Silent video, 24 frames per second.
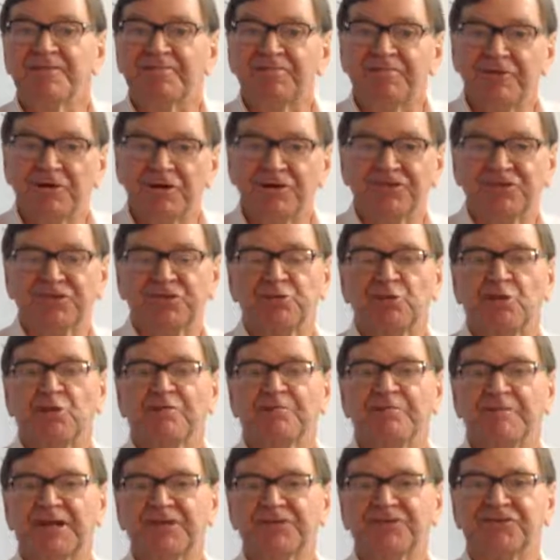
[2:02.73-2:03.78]
first 12
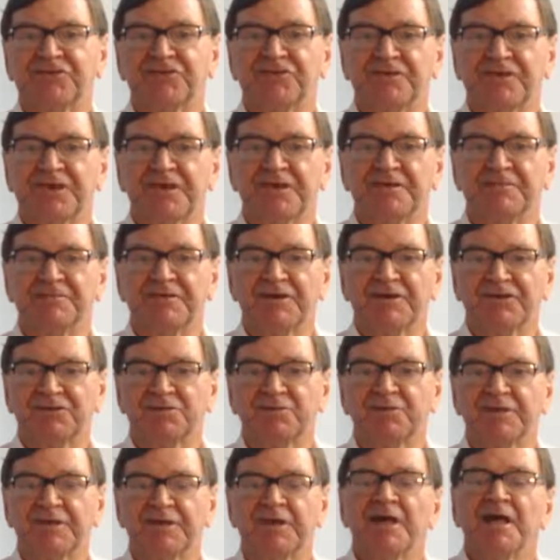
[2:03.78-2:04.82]
months of the
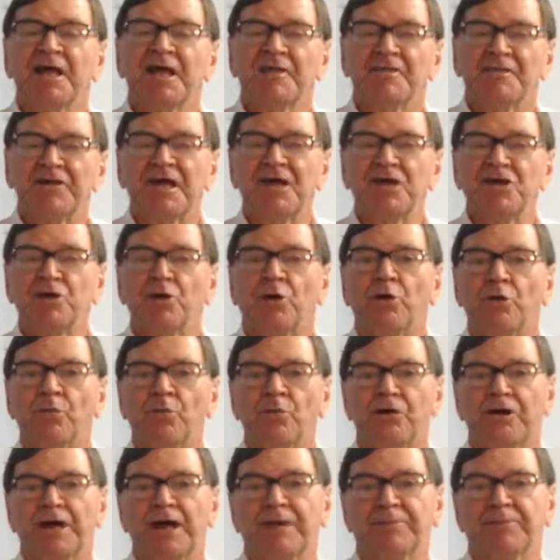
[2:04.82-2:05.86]
investment, then
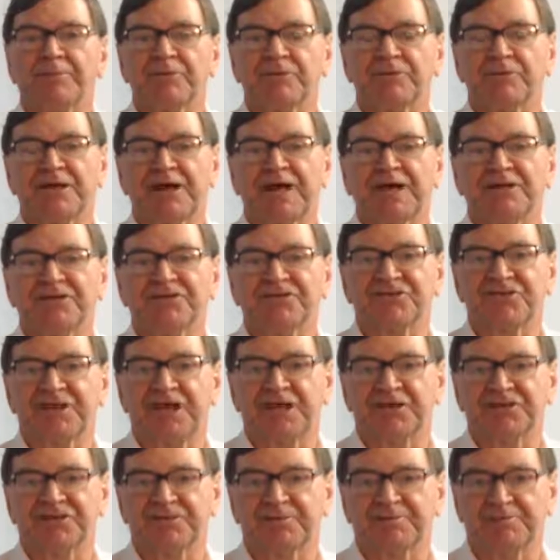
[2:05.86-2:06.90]
normal capital gains
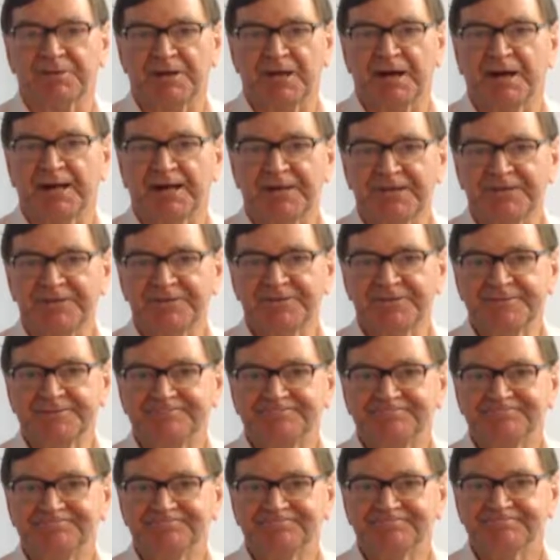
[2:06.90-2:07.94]
tax applies.
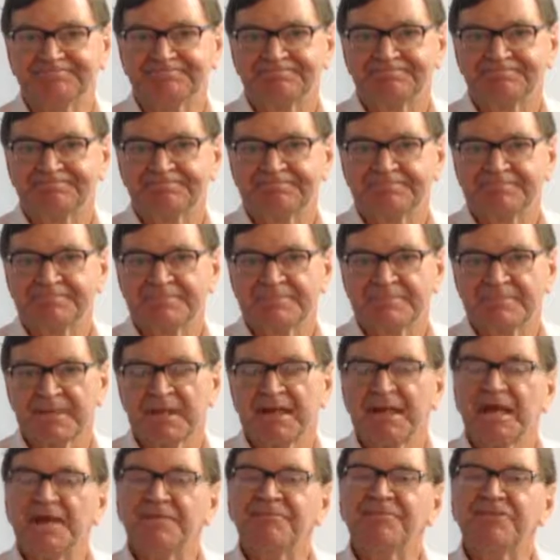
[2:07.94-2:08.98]

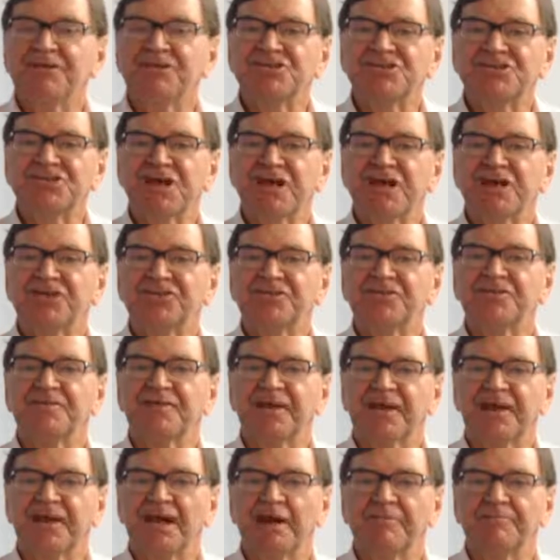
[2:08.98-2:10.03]
If the shares in
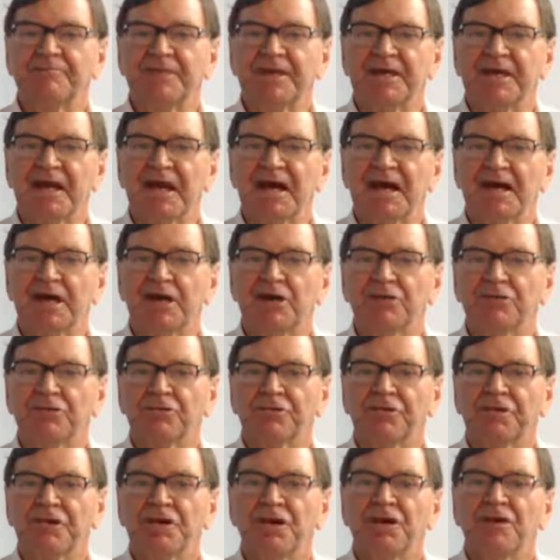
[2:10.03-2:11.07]
the company are
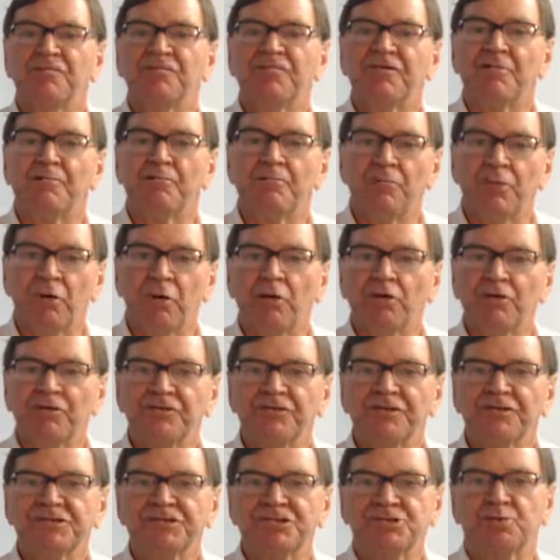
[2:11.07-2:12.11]
held for more
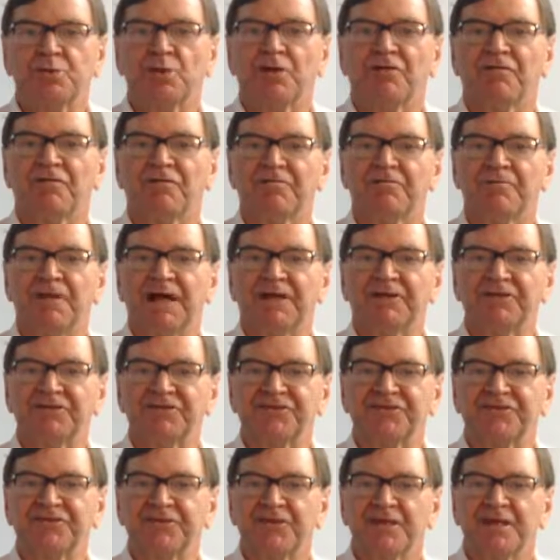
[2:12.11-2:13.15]
than 12
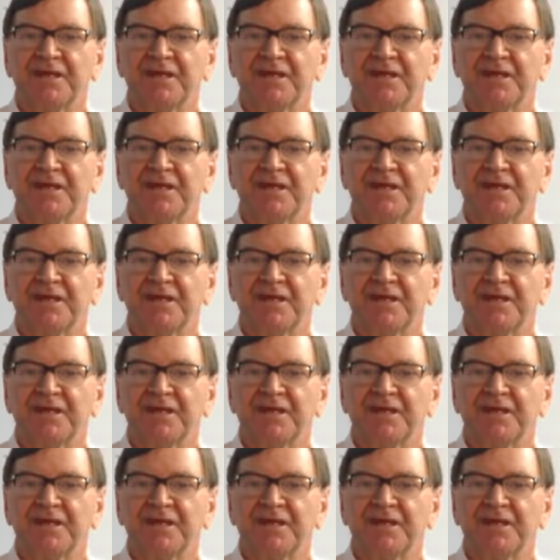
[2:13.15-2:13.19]
months